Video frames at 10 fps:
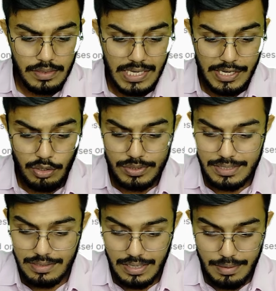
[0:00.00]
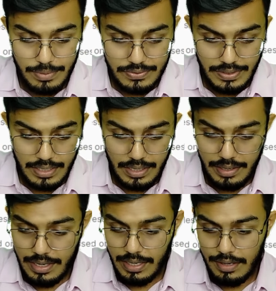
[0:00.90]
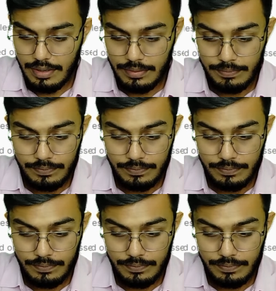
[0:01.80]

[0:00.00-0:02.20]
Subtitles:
that uses the MACD indicator.